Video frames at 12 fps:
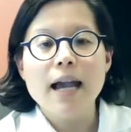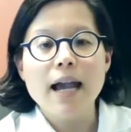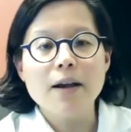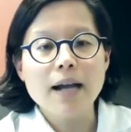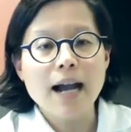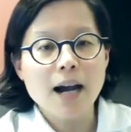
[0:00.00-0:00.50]

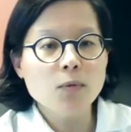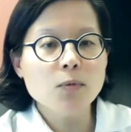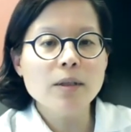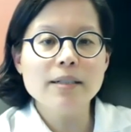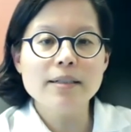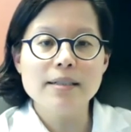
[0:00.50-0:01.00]
and
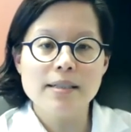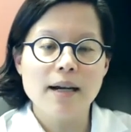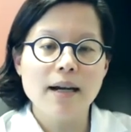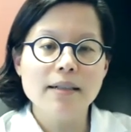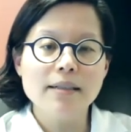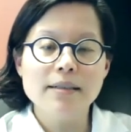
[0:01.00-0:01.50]
how we
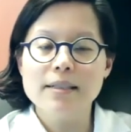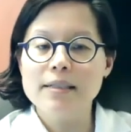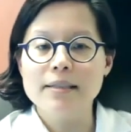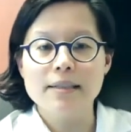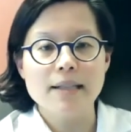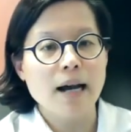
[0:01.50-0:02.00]
decide
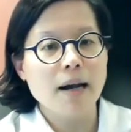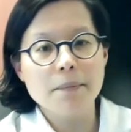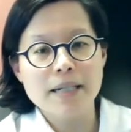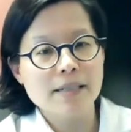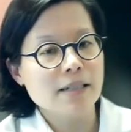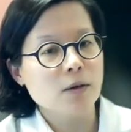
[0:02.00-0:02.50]
is not
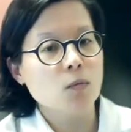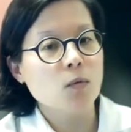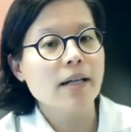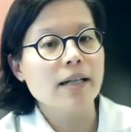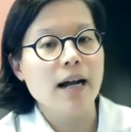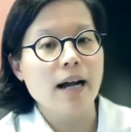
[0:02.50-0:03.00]
based on
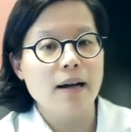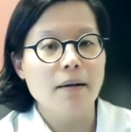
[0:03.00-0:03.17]
what